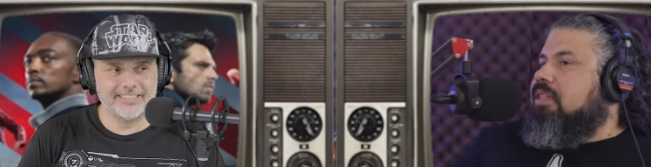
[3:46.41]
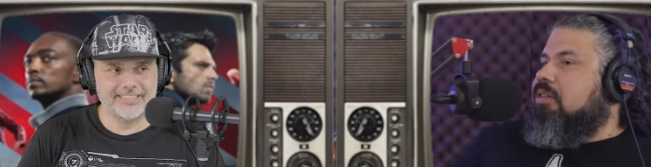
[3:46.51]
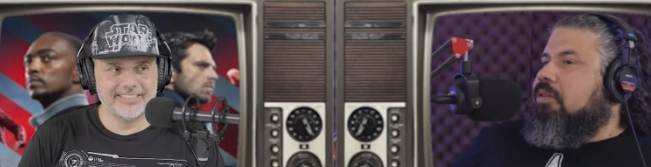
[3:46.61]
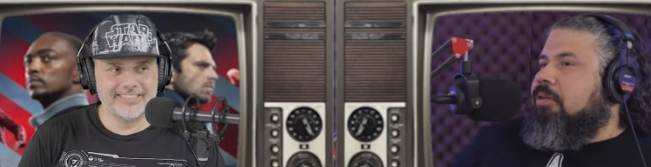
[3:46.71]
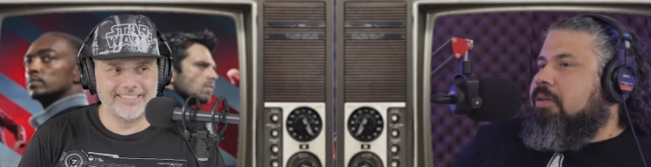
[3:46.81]

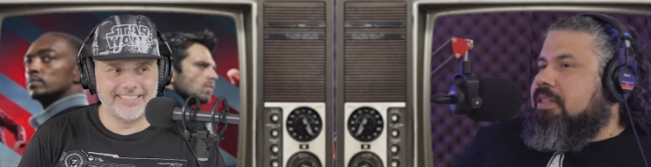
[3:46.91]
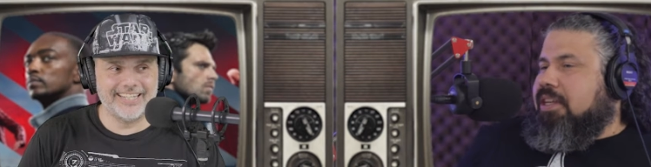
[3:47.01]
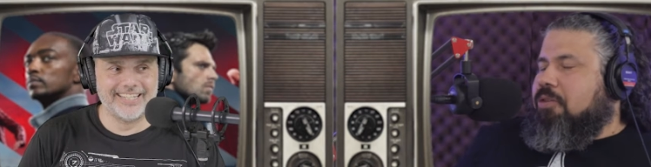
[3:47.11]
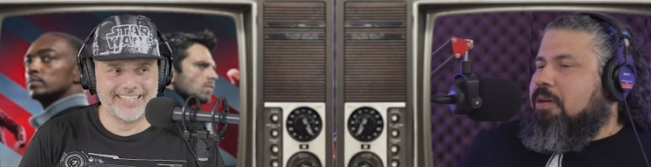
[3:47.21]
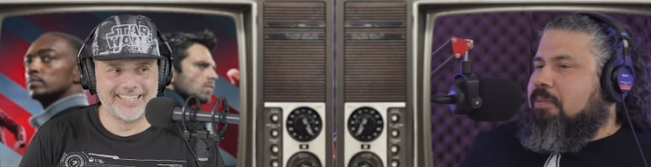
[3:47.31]
Speaker 1: his crew, and he's
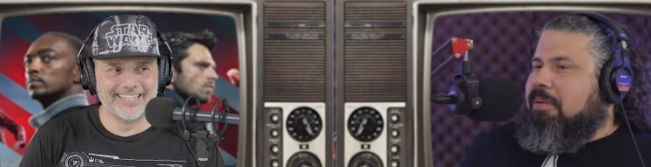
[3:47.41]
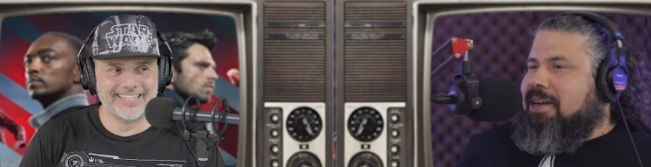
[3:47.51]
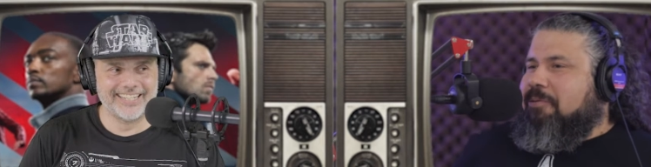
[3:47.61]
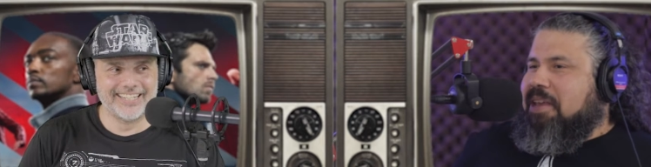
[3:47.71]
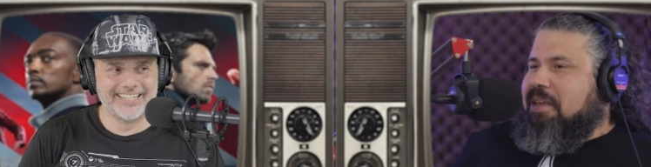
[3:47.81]
like, "You can be my